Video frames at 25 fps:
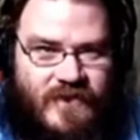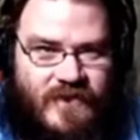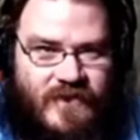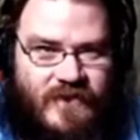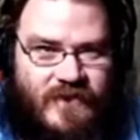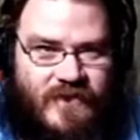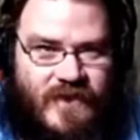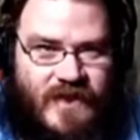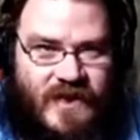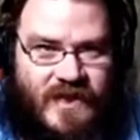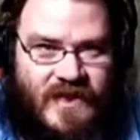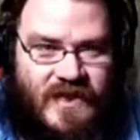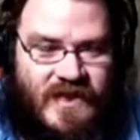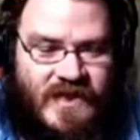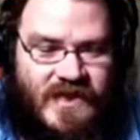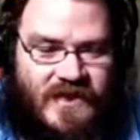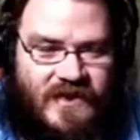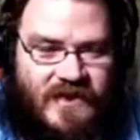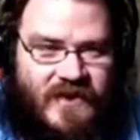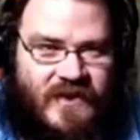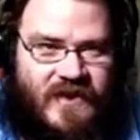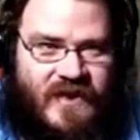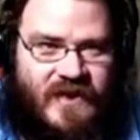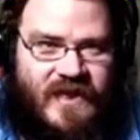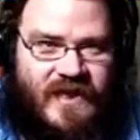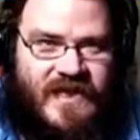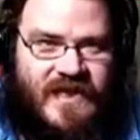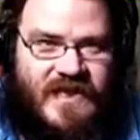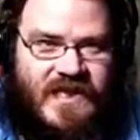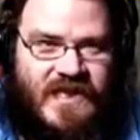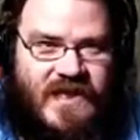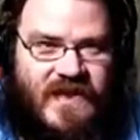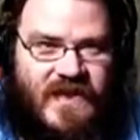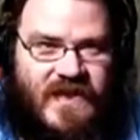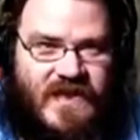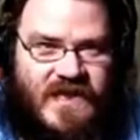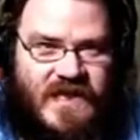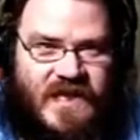It doesn't look like it's in
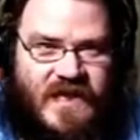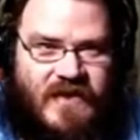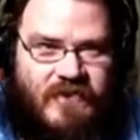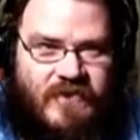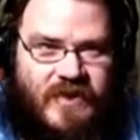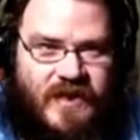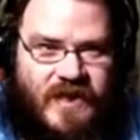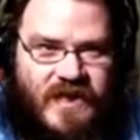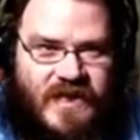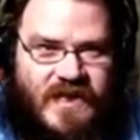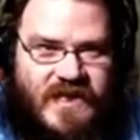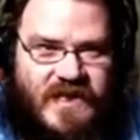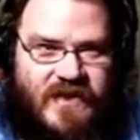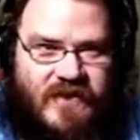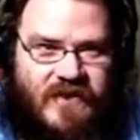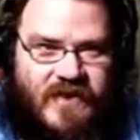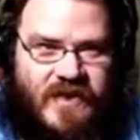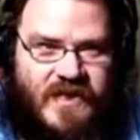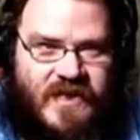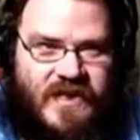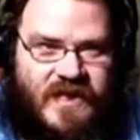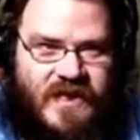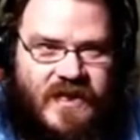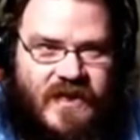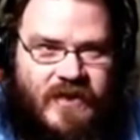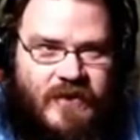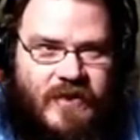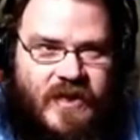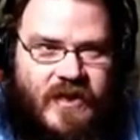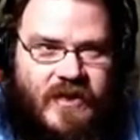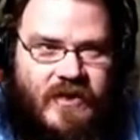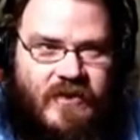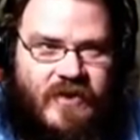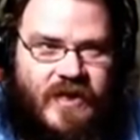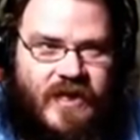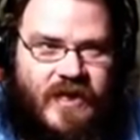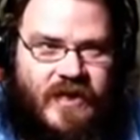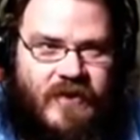the same place every time. Oh
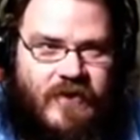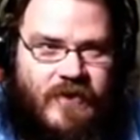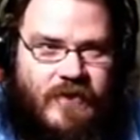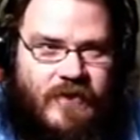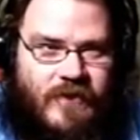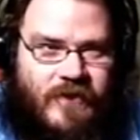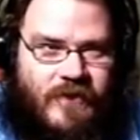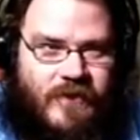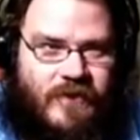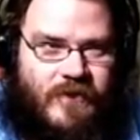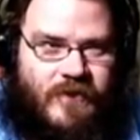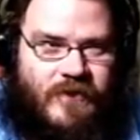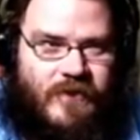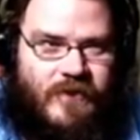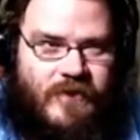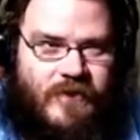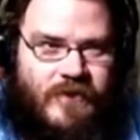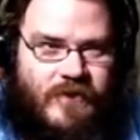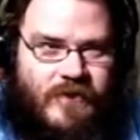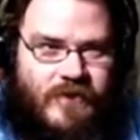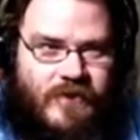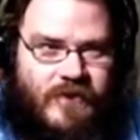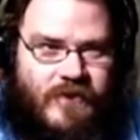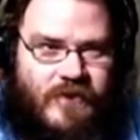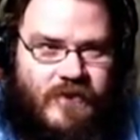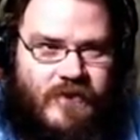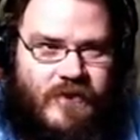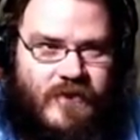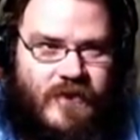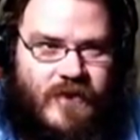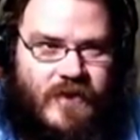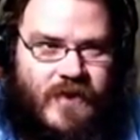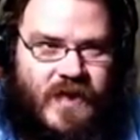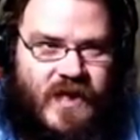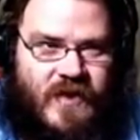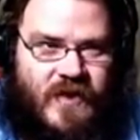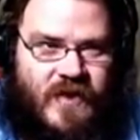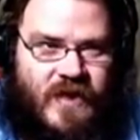no.
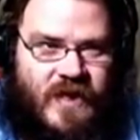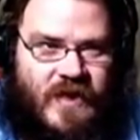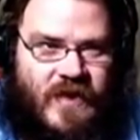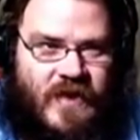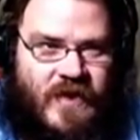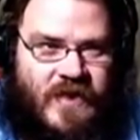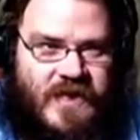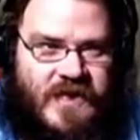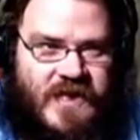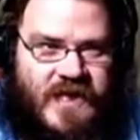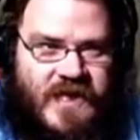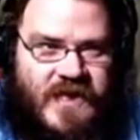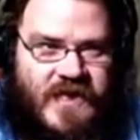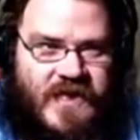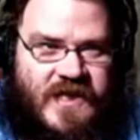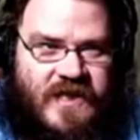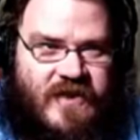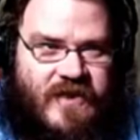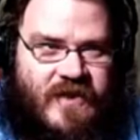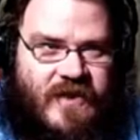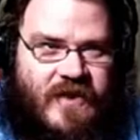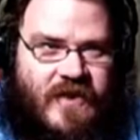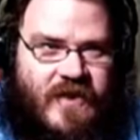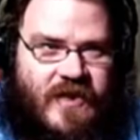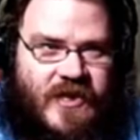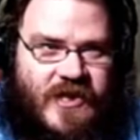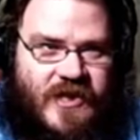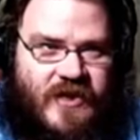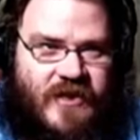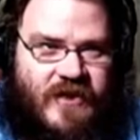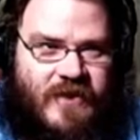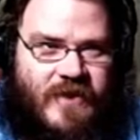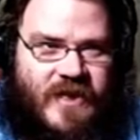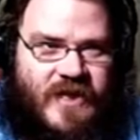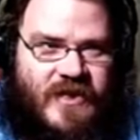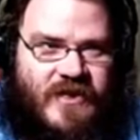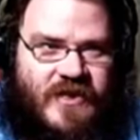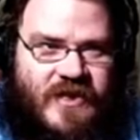Oh no, this guy's here to crush all
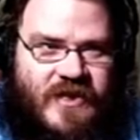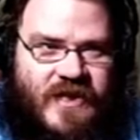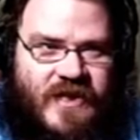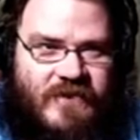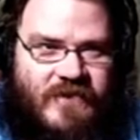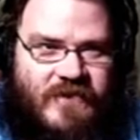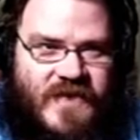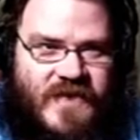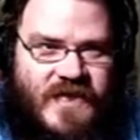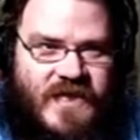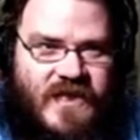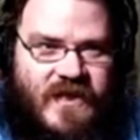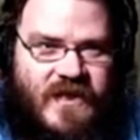my dreams.